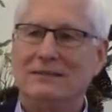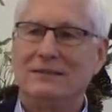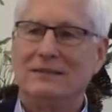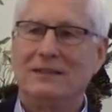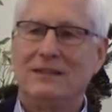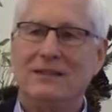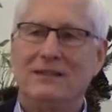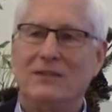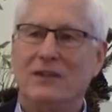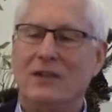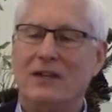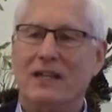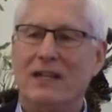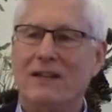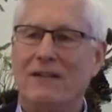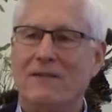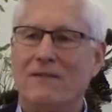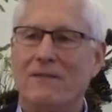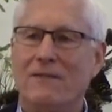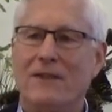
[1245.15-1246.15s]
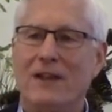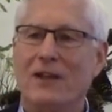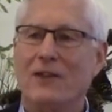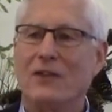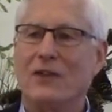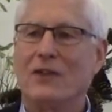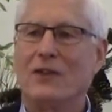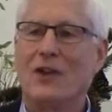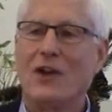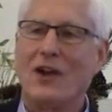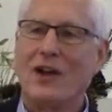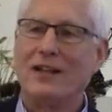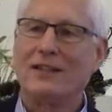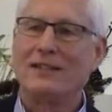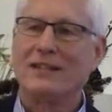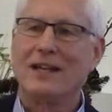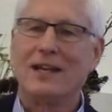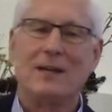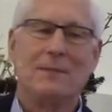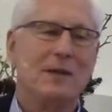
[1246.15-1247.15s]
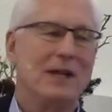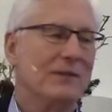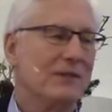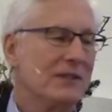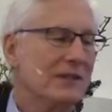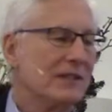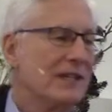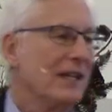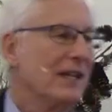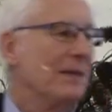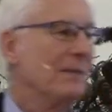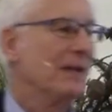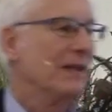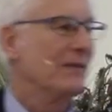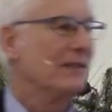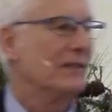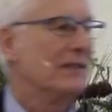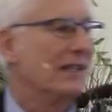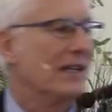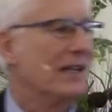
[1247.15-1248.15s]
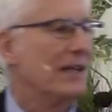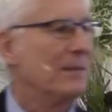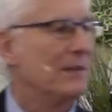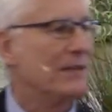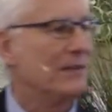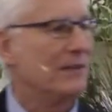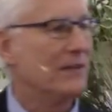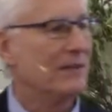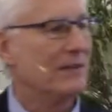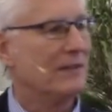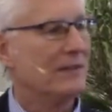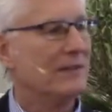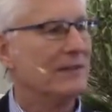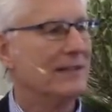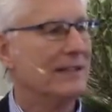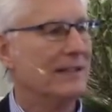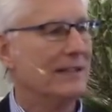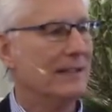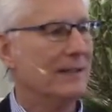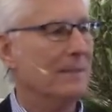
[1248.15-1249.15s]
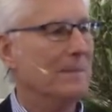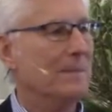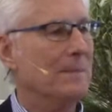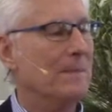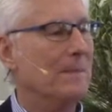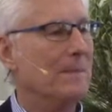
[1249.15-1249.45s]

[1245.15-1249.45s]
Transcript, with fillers: Because you've already failed the law time after time after time after time.